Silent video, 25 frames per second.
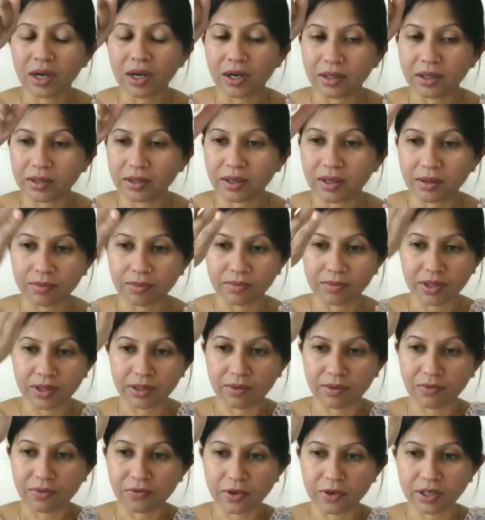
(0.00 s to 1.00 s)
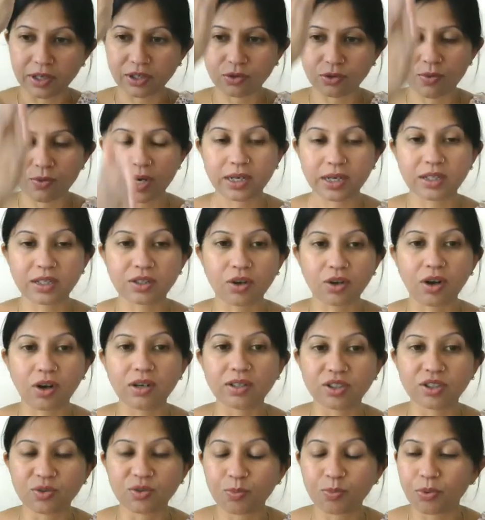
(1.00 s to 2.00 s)
the first one is
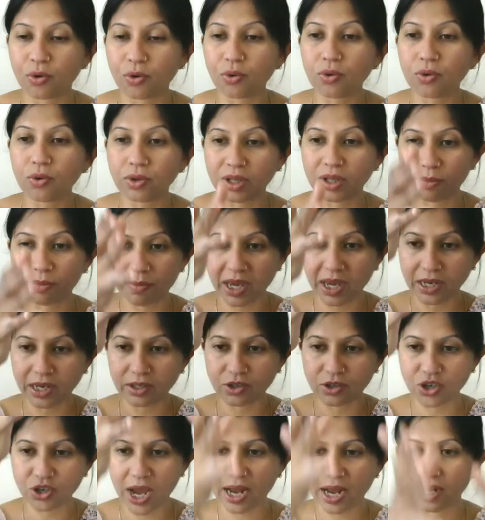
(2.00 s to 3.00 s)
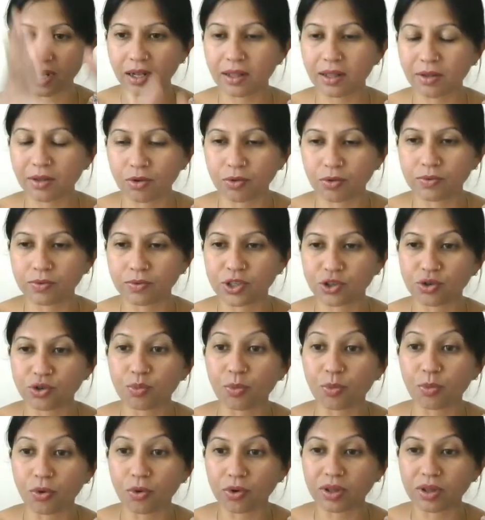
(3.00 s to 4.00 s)
called sprue, the main channel through which
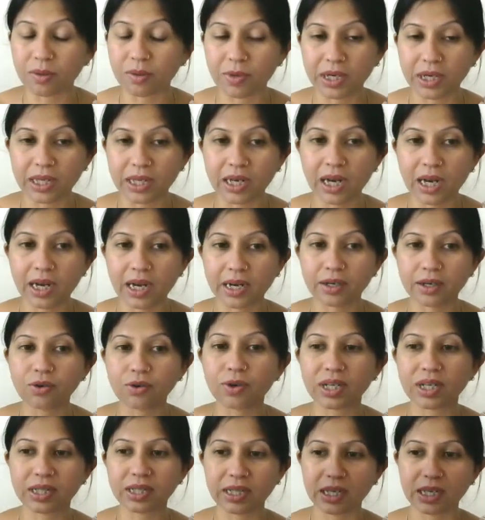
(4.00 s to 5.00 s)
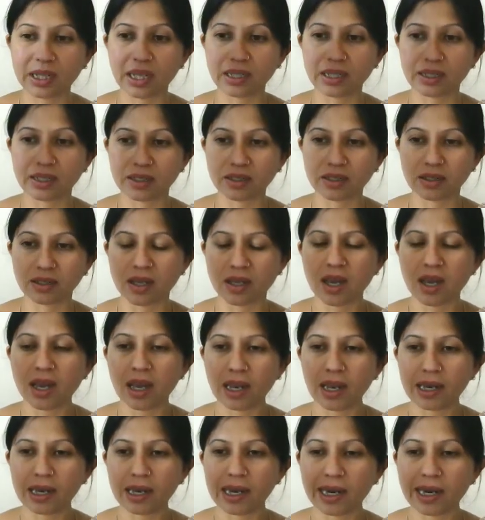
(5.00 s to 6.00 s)
you pour the material, and you can see that this is
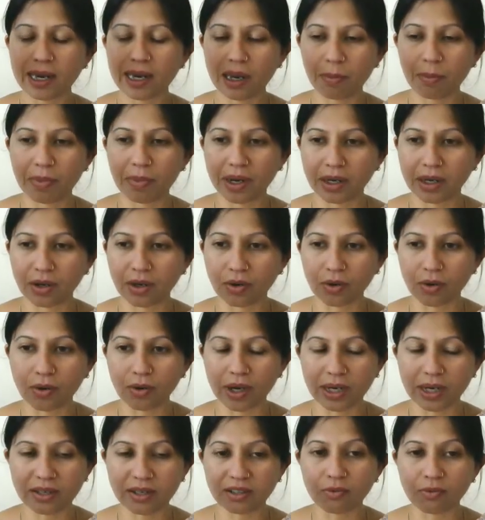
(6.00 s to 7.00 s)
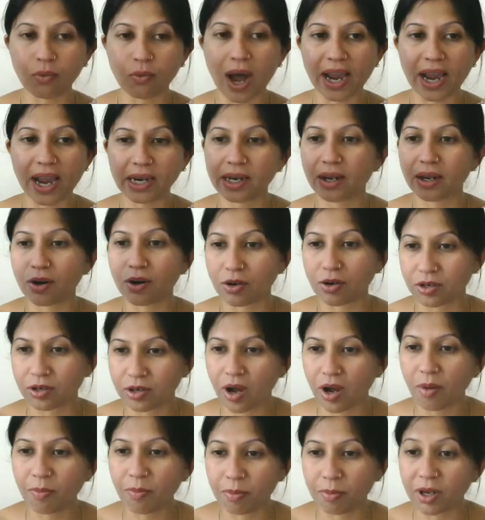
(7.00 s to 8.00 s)
little bit, it's wider on
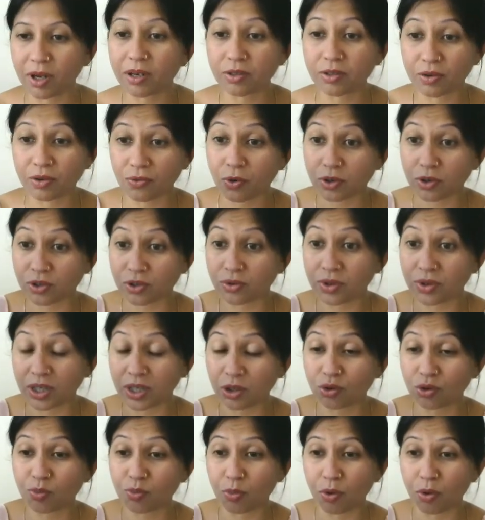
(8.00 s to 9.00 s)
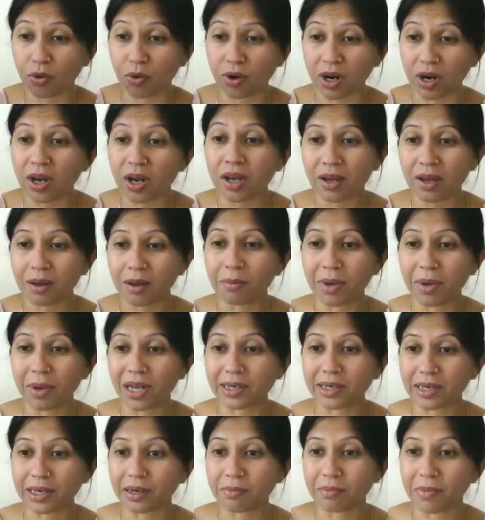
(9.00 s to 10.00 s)
top, because of course you need to pour
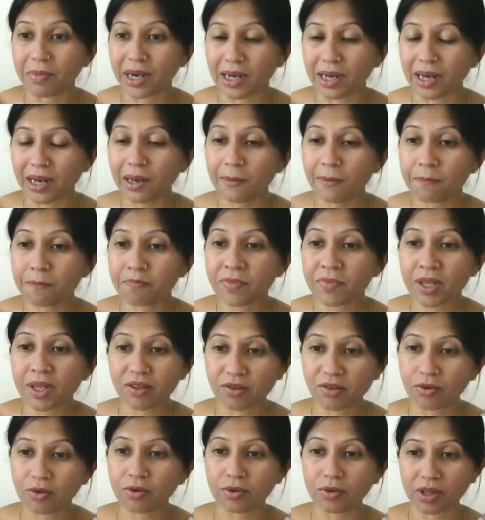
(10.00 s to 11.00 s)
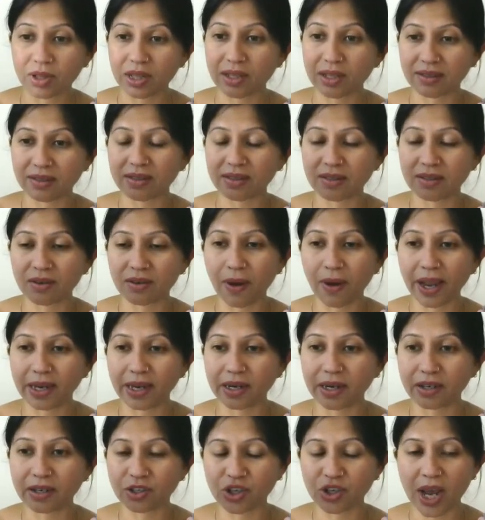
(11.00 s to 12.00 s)
melted metal. So this is a
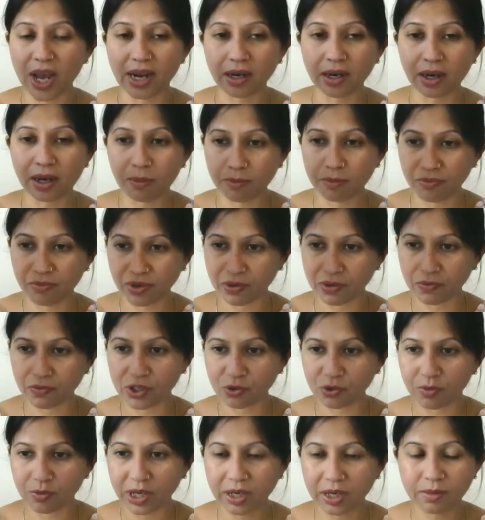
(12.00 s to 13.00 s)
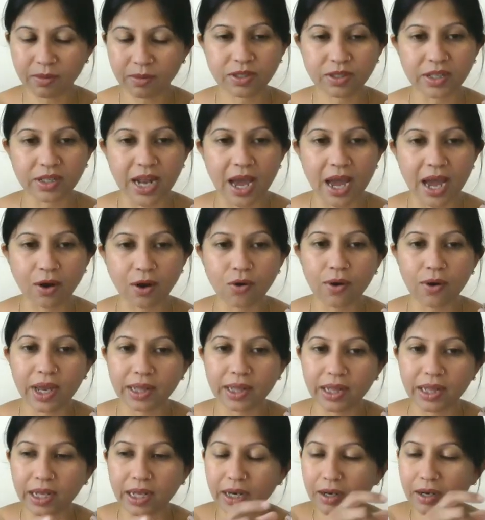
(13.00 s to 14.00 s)
wider channel which becomes narrow,
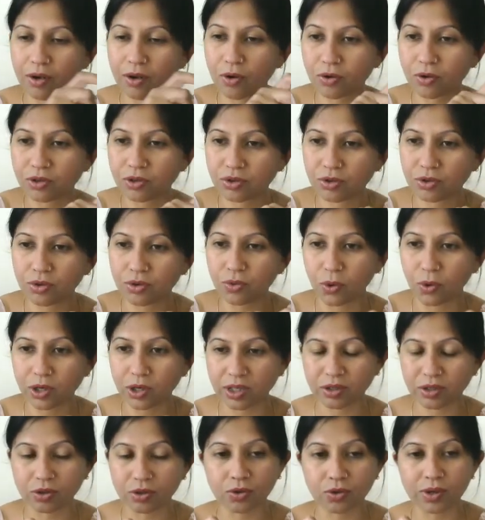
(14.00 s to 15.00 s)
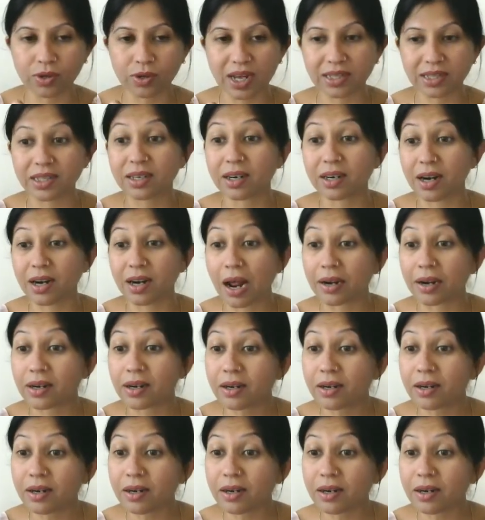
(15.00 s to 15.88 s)
and then it goes through what is known as a runner,